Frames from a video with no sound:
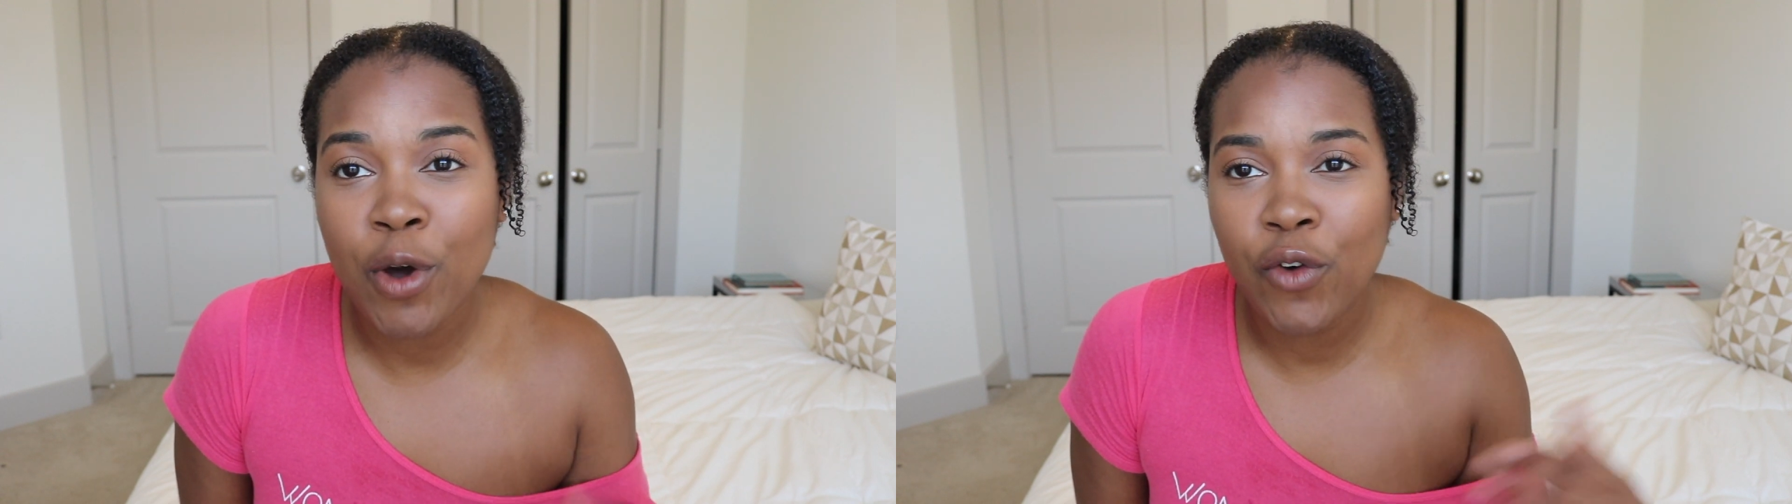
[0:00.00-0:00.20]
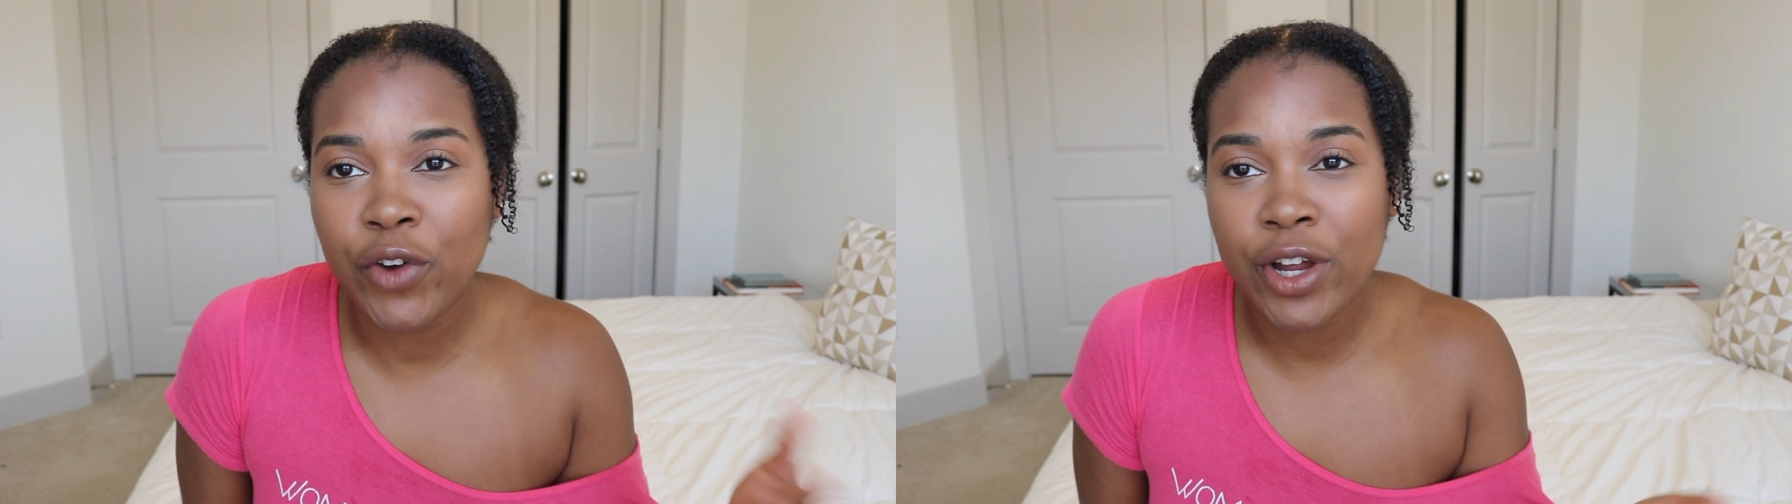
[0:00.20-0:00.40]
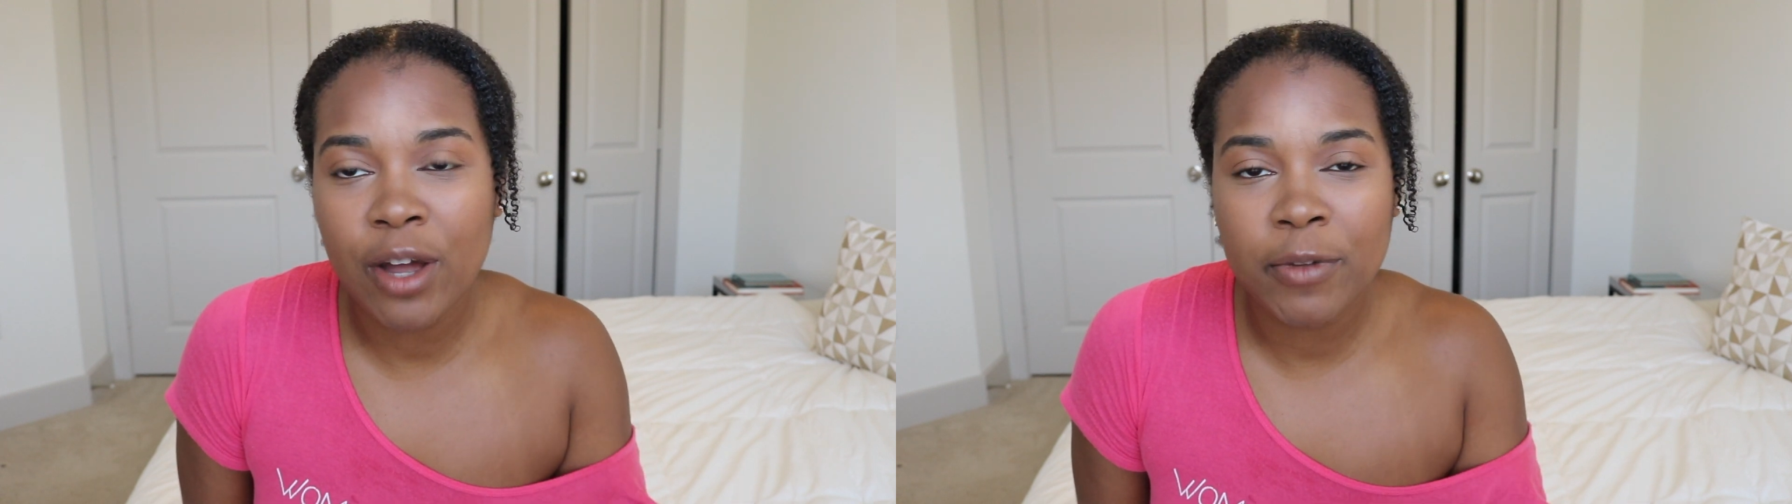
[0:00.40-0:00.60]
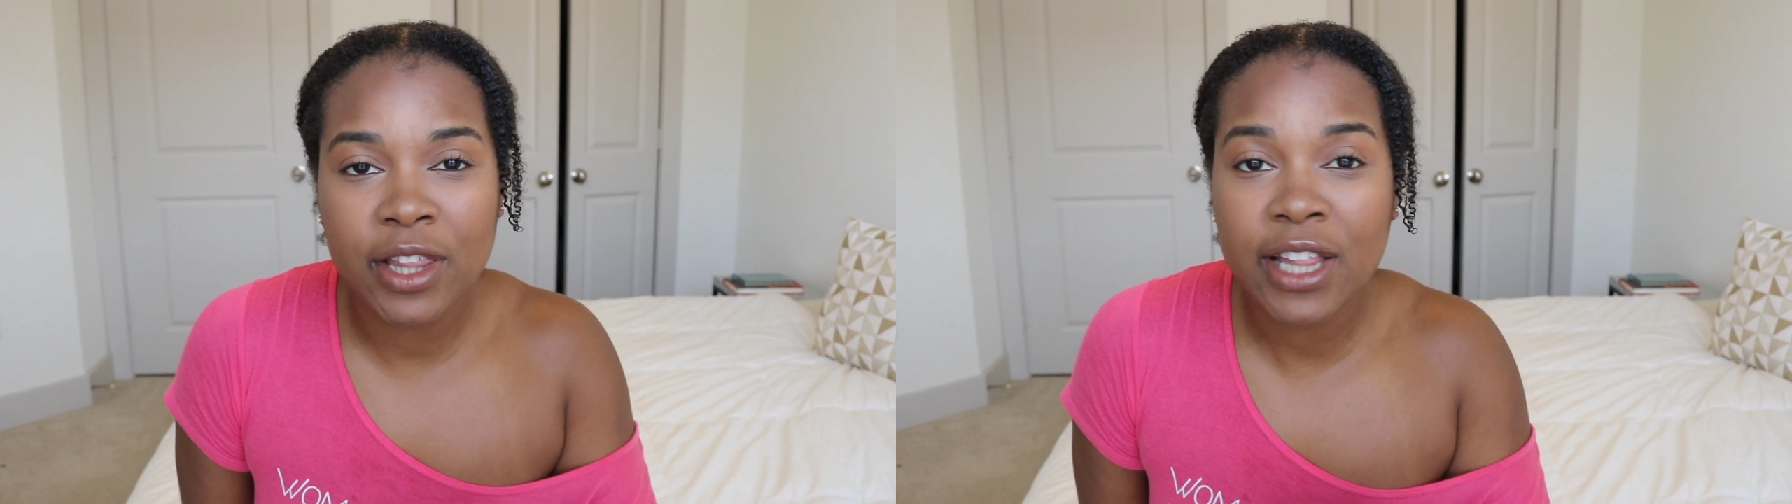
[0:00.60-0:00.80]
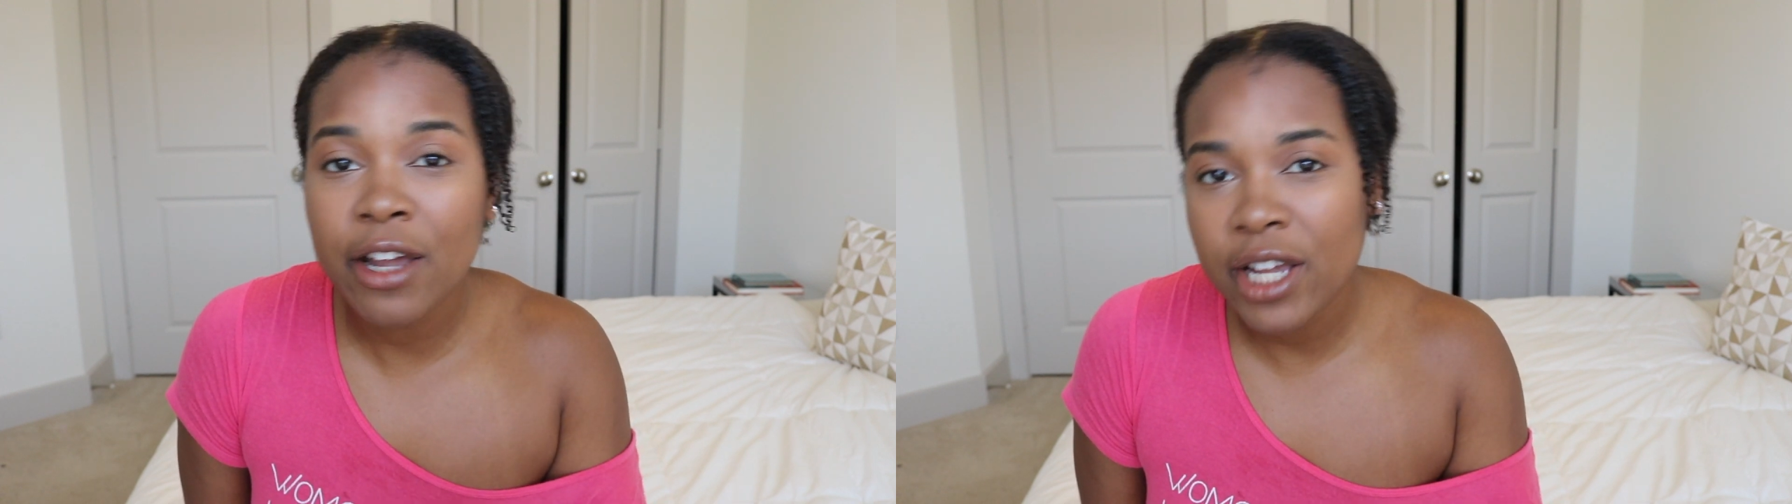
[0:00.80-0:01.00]

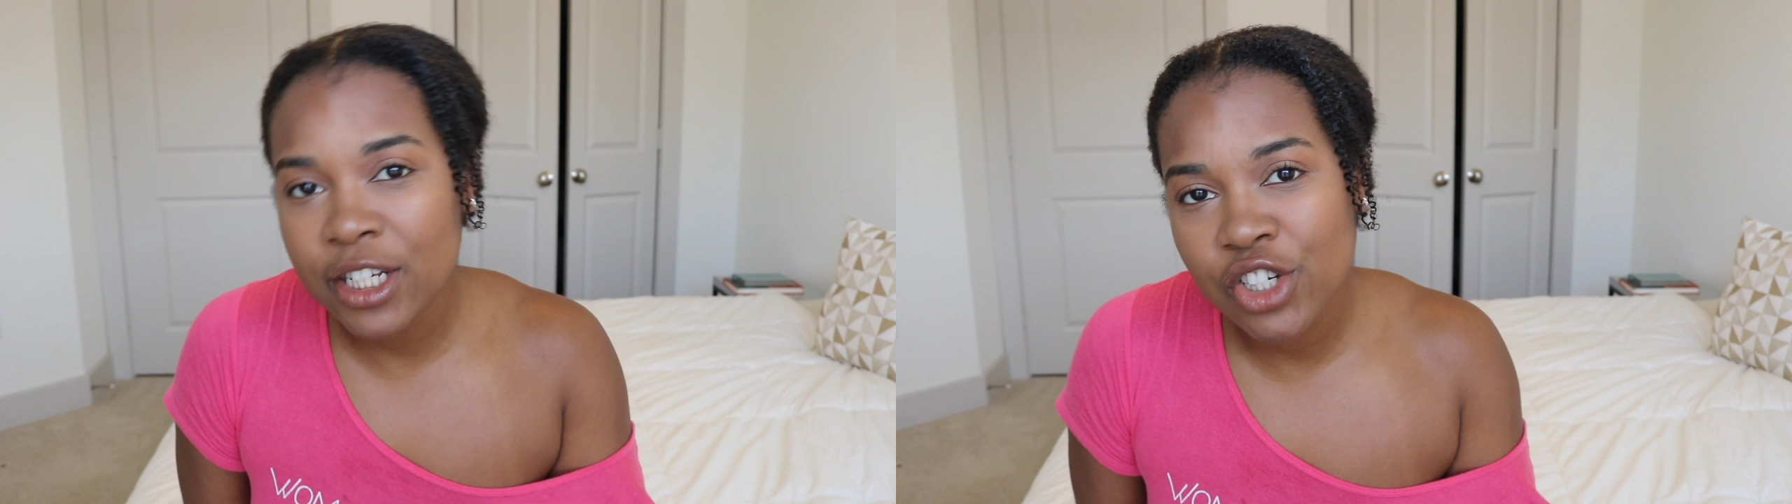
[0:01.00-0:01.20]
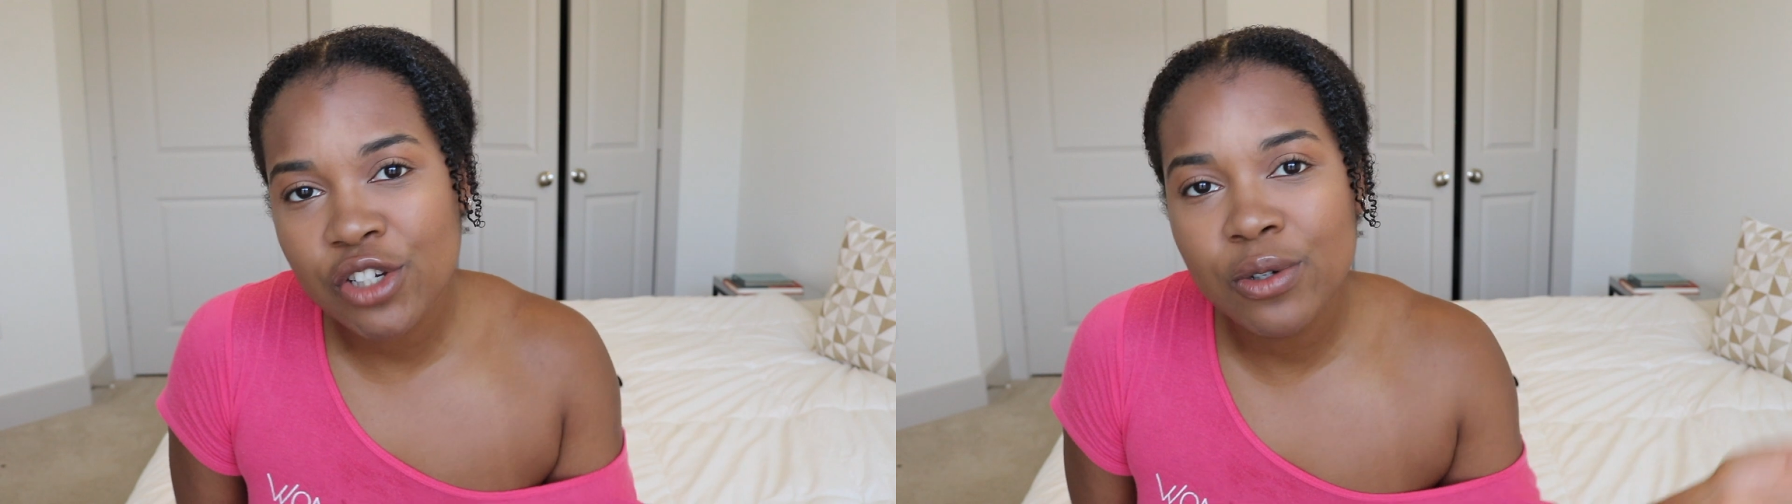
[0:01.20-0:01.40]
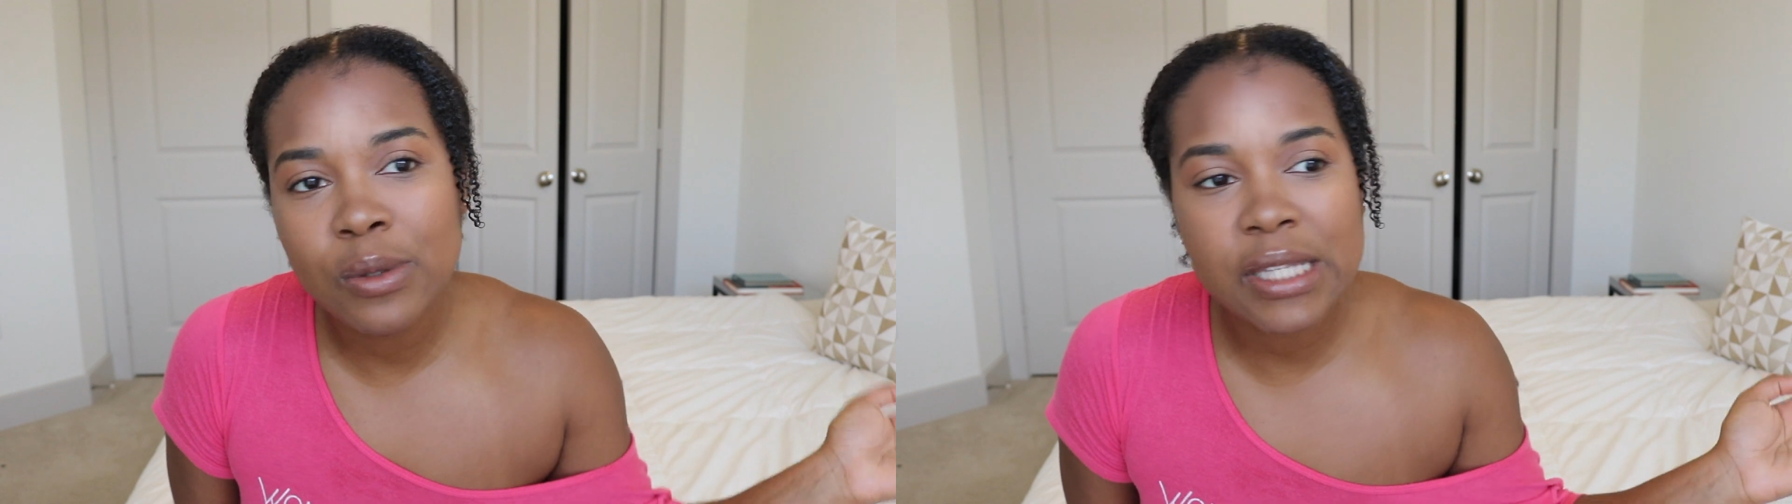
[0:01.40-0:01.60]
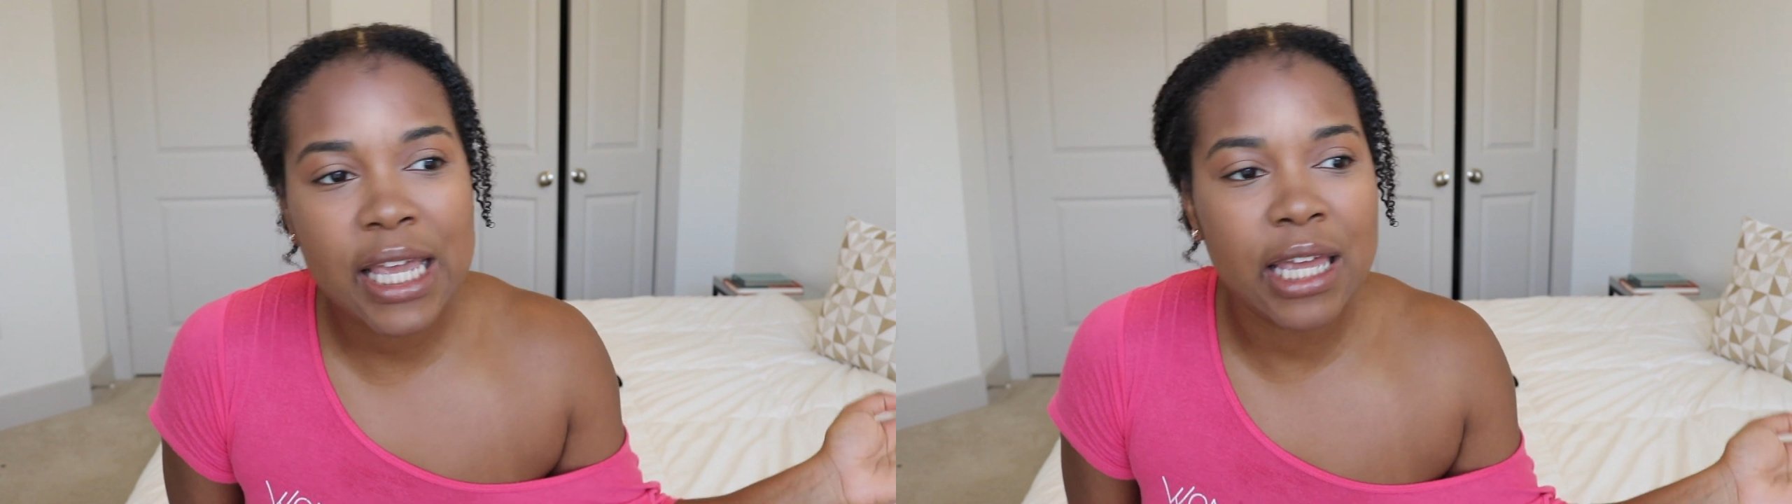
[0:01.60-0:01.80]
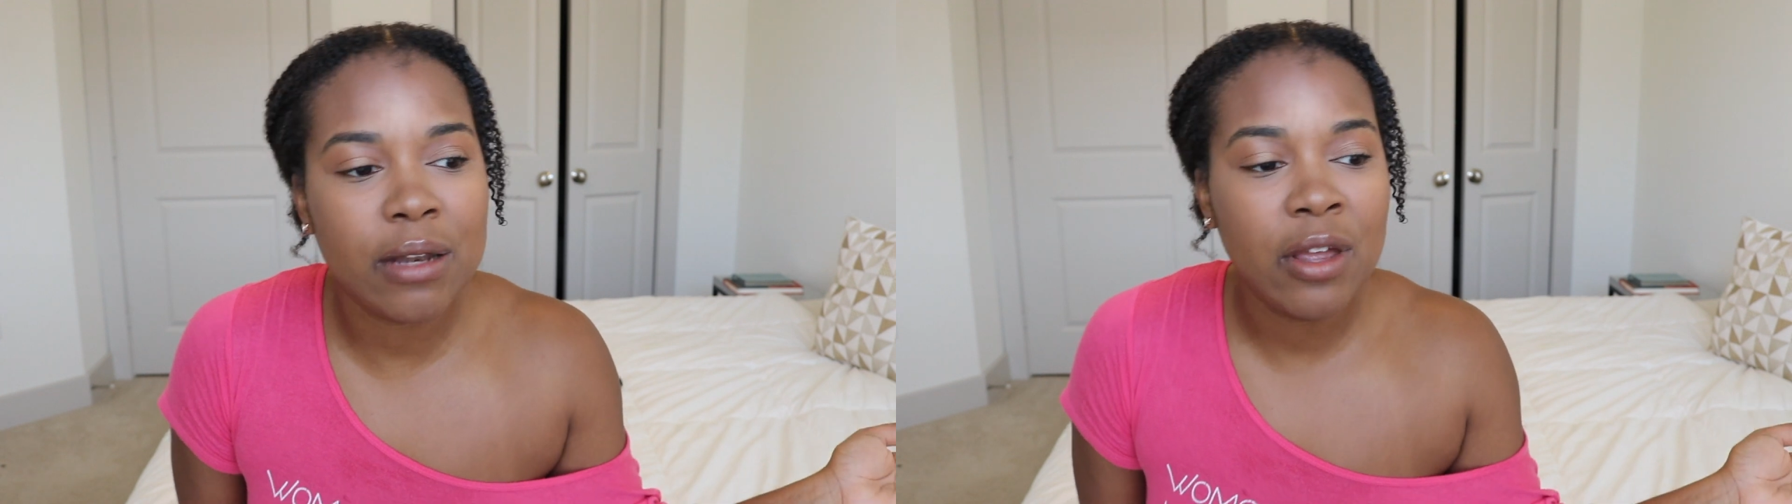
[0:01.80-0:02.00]
overcoming their issues
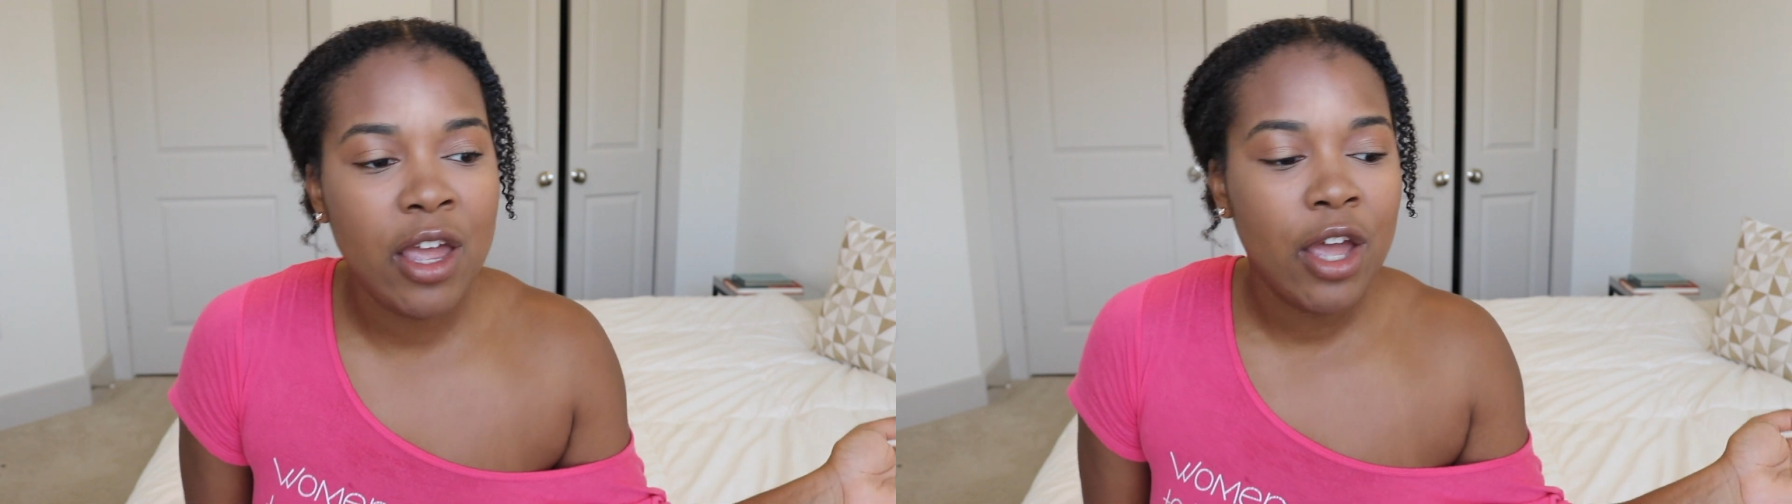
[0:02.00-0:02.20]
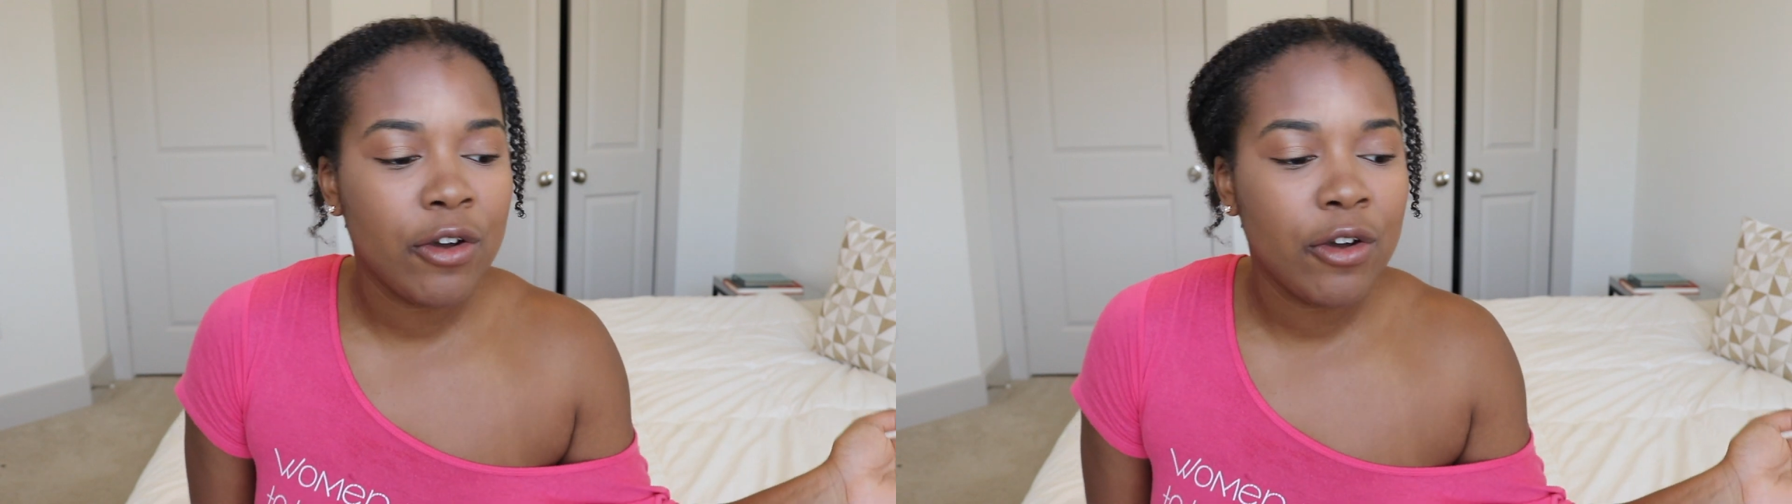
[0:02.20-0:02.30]
and